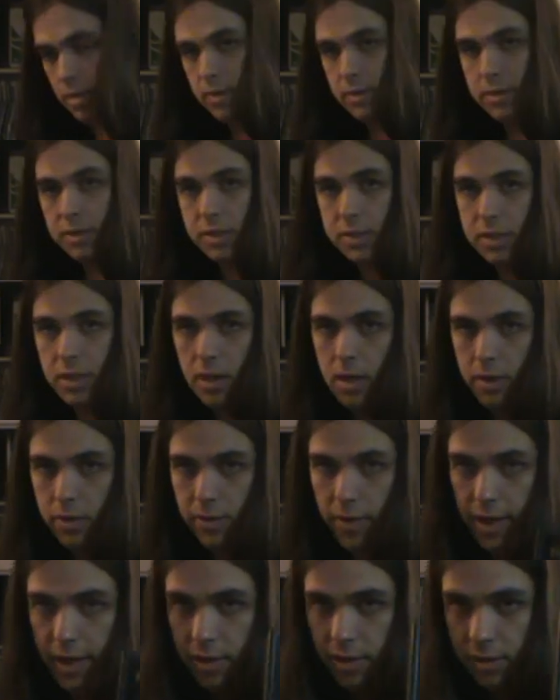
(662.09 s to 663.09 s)

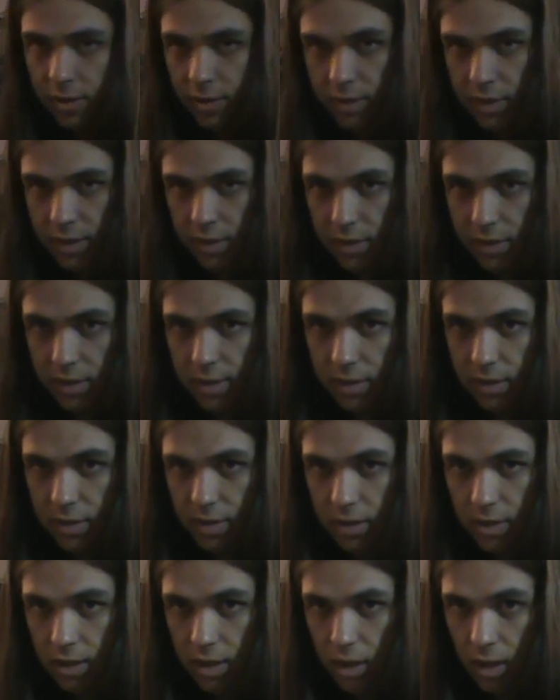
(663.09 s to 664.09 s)
Star Raiders,
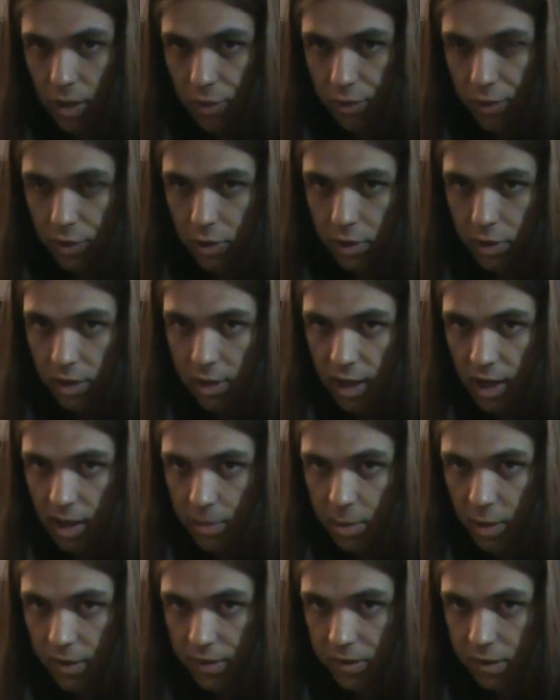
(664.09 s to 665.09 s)
a third
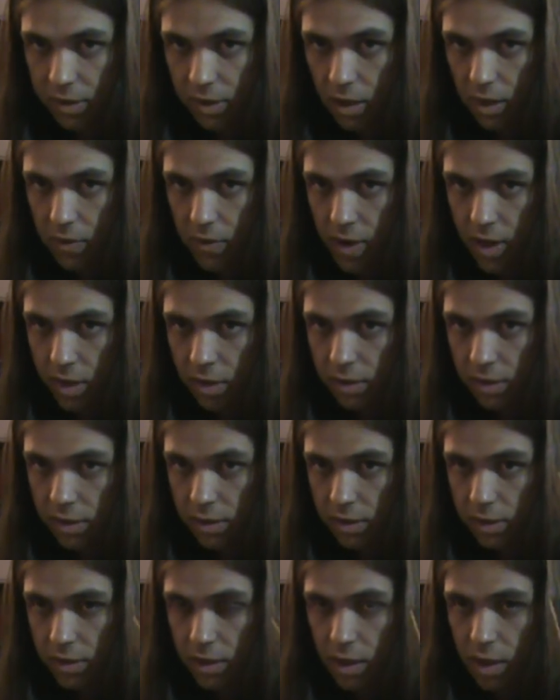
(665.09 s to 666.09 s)
copy of Star
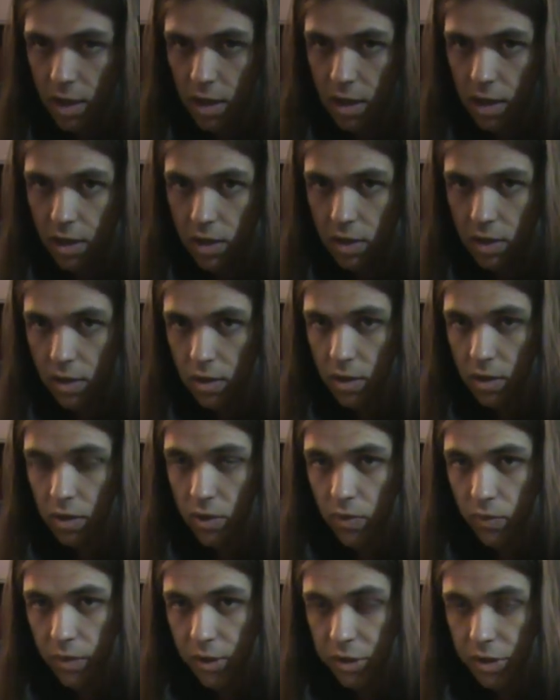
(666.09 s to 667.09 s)
Raiders,
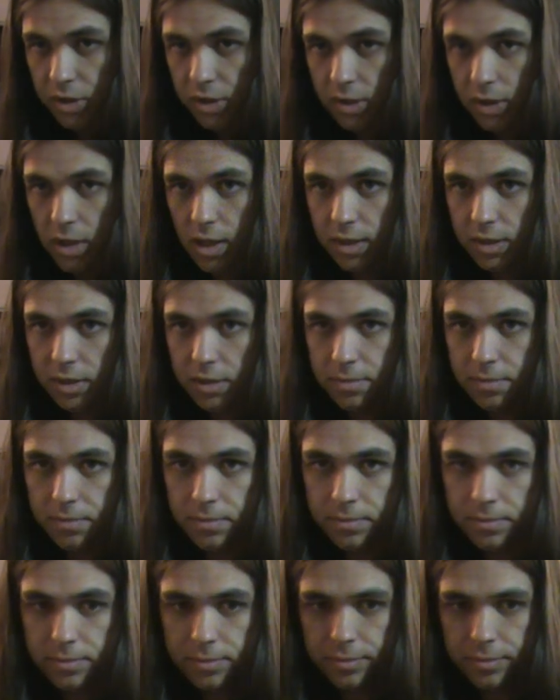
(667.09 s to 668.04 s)
which is awesome.